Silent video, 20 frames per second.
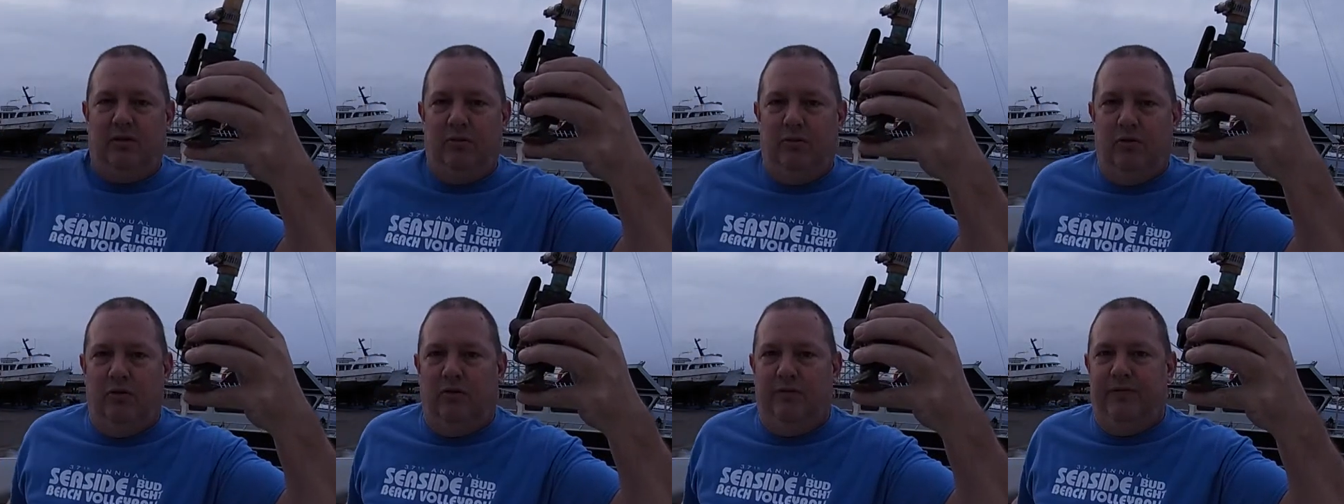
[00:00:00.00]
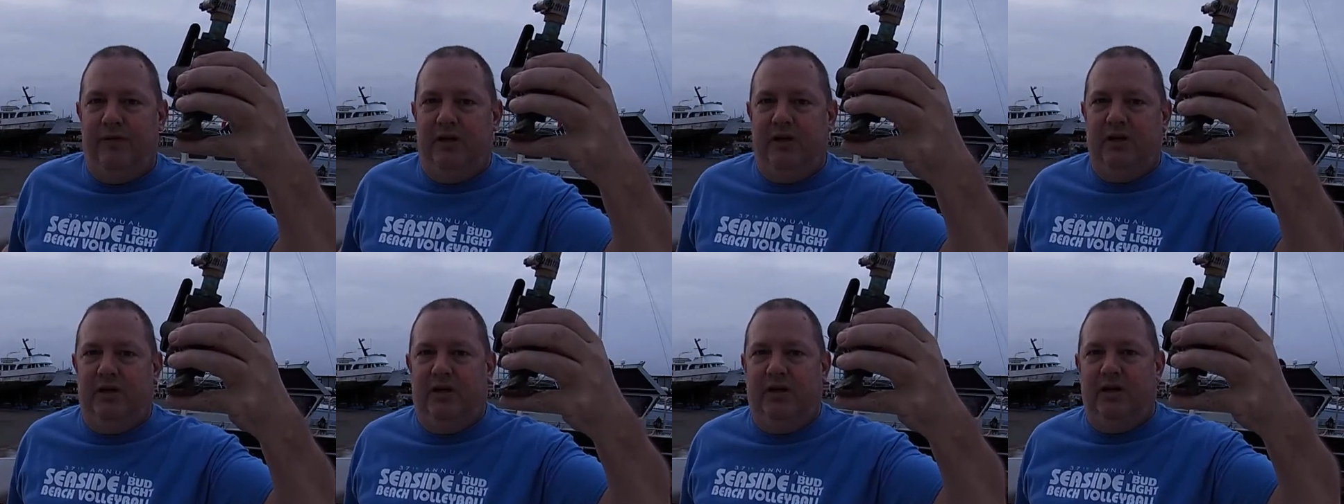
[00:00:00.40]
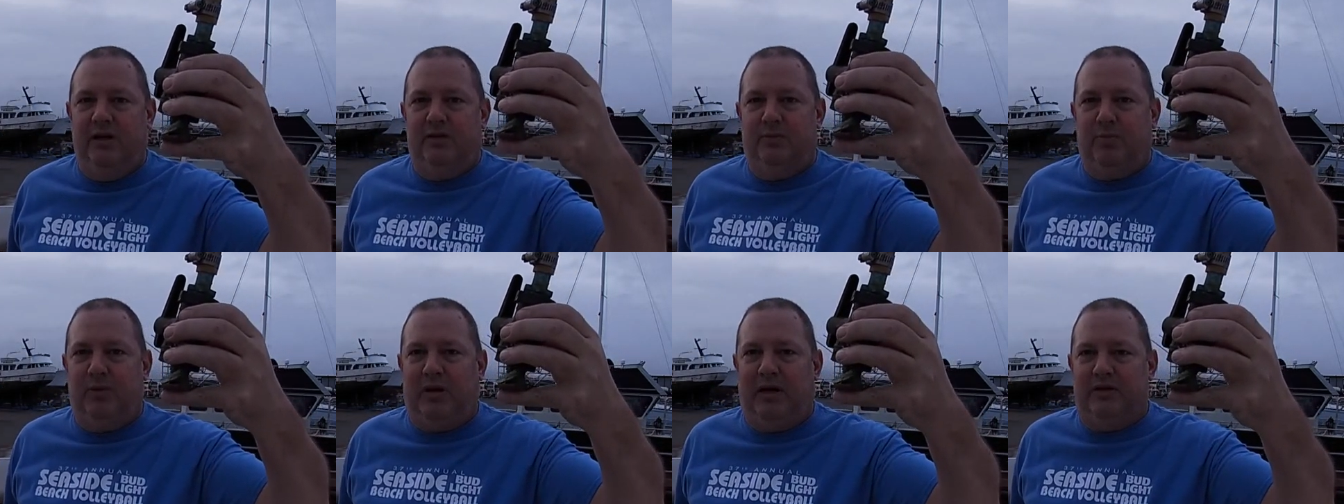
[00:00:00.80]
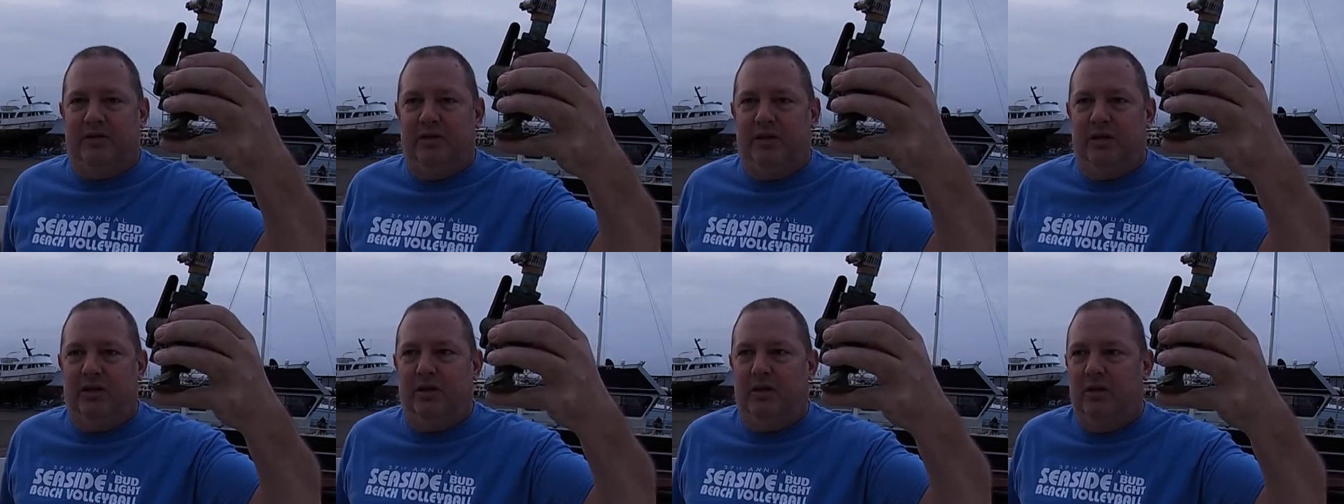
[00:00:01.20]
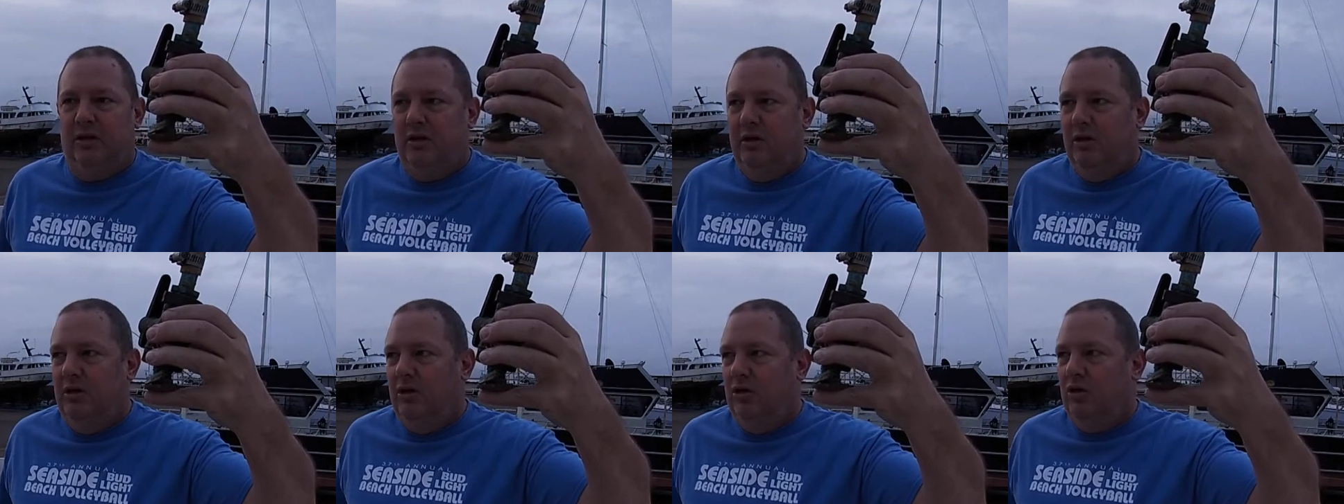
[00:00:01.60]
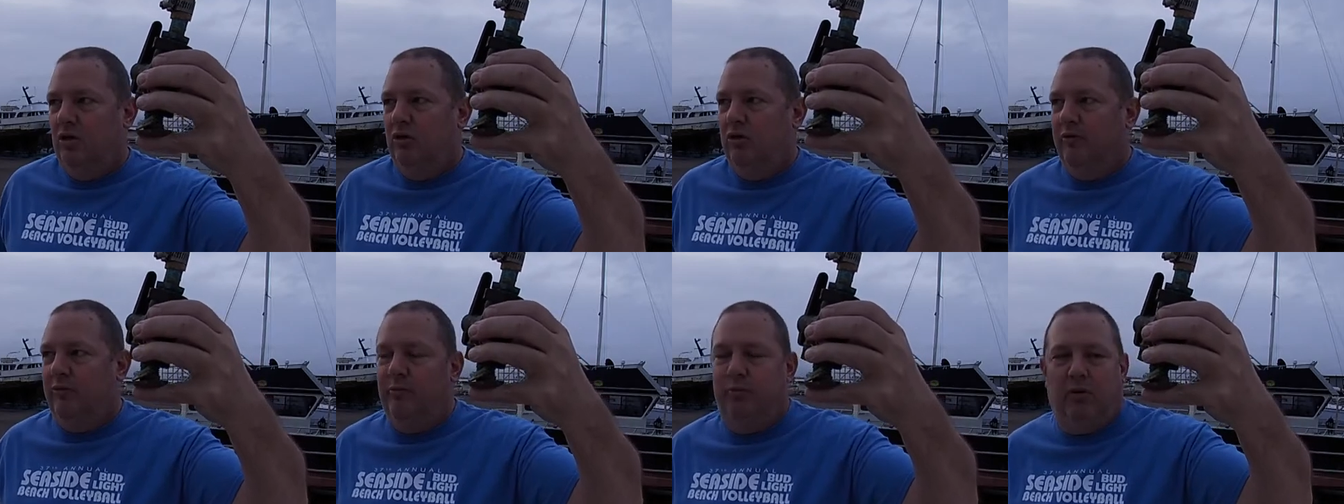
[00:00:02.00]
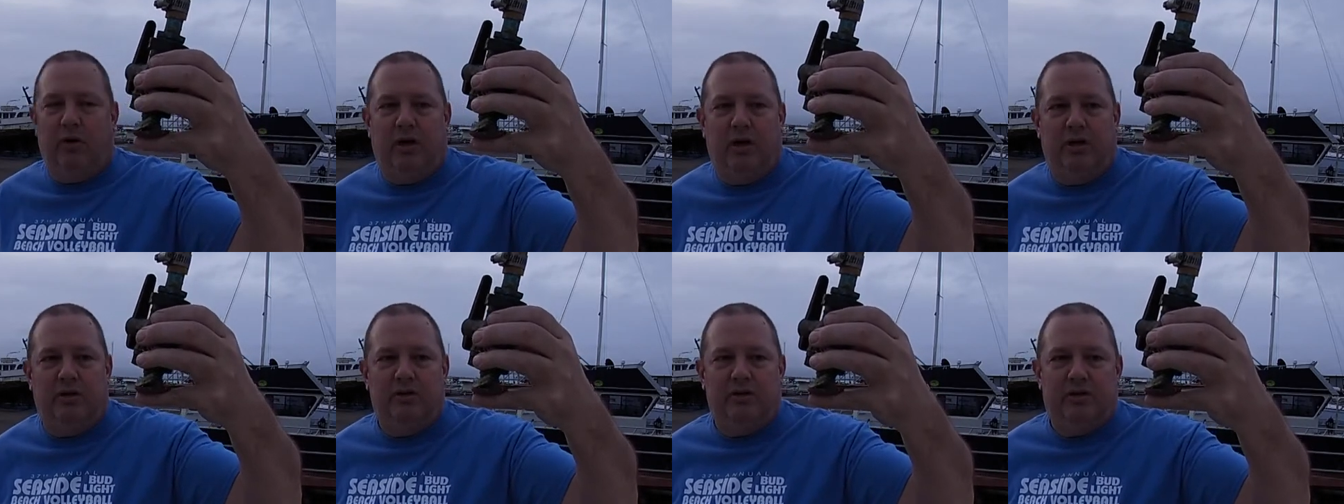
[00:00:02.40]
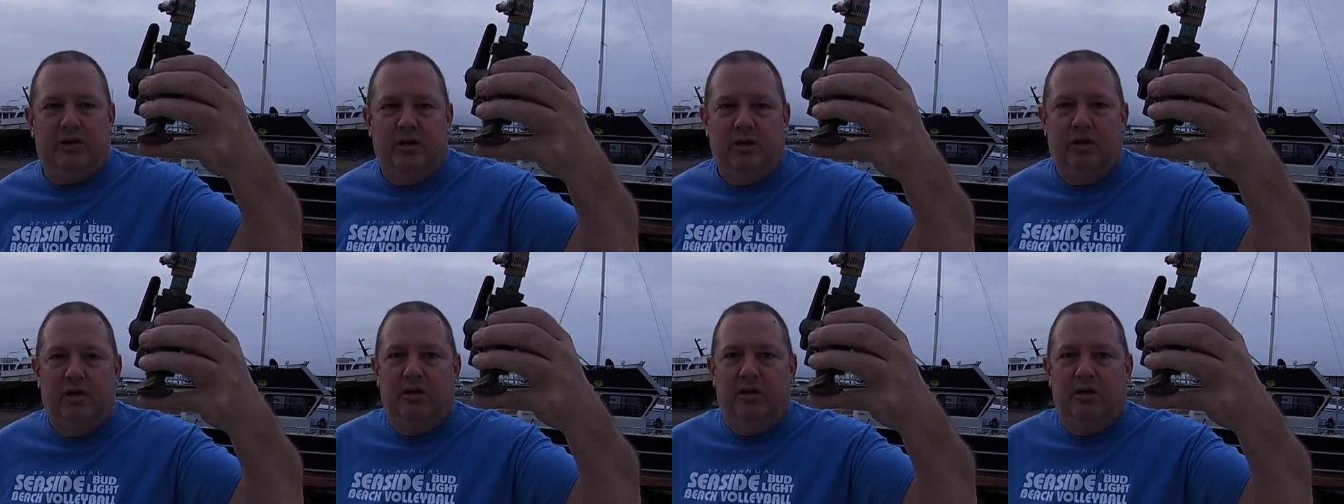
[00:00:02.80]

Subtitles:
through-hole fitting is plastic or if bronze,